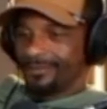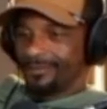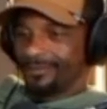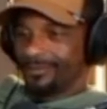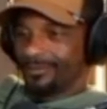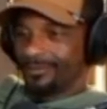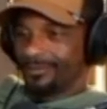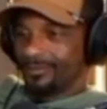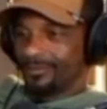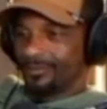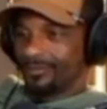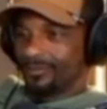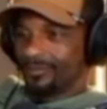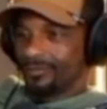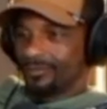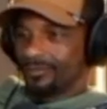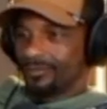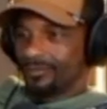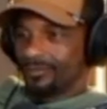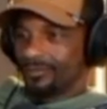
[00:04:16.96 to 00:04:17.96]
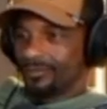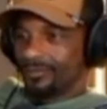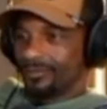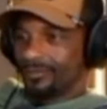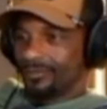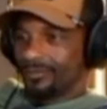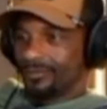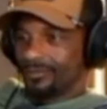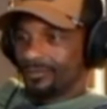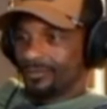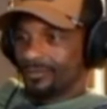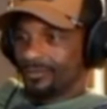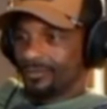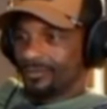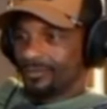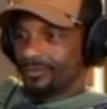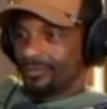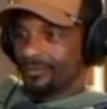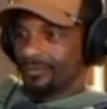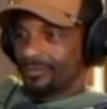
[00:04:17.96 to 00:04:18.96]

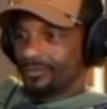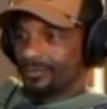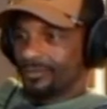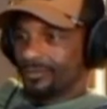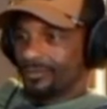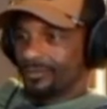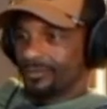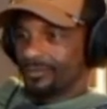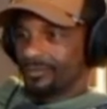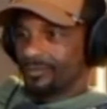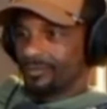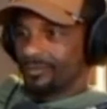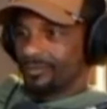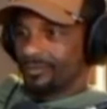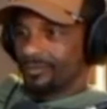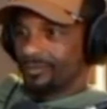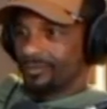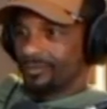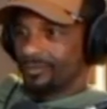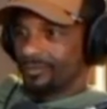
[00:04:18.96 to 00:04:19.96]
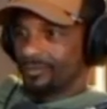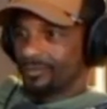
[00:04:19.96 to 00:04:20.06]
(not speaking)